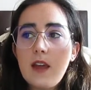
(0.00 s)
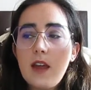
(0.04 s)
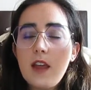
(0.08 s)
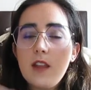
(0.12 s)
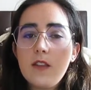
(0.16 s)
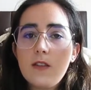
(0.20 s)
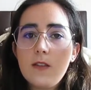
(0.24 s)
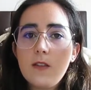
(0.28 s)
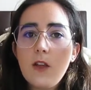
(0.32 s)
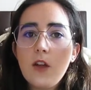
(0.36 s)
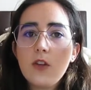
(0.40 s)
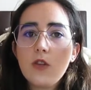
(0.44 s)

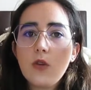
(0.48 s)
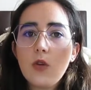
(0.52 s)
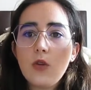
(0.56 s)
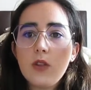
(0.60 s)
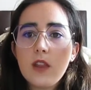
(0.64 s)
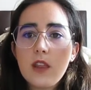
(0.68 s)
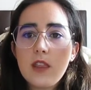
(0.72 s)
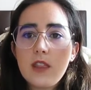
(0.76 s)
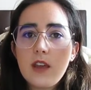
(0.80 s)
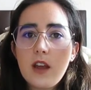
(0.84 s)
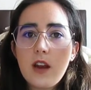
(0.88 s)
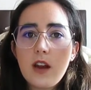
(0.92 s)
it's not
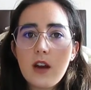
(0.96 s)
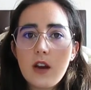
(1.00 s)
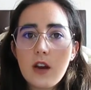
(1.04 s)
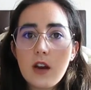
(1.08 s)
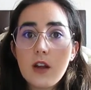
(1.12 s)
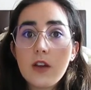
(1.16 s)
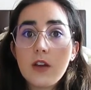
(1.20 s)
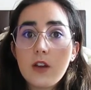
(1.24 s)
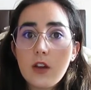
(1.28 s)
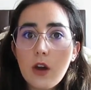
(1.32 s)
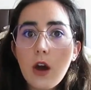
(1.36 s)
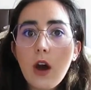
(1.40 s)
only
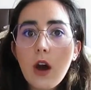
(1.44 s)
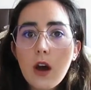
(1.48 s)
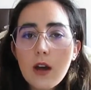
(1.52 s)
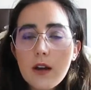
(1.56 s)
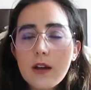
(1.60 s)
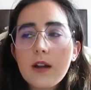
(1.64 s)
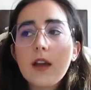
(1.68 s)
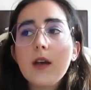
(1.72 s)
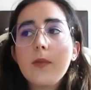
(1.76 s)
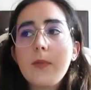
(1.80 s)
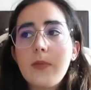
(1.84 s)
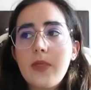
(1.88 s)
their god
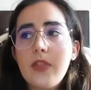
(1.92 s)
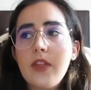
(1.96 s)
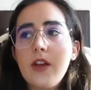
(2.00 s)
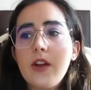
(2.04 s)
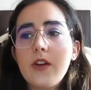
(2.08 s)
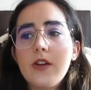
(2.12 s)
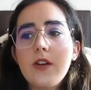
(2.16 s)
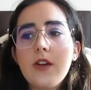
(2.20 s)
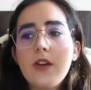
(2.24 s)
up there,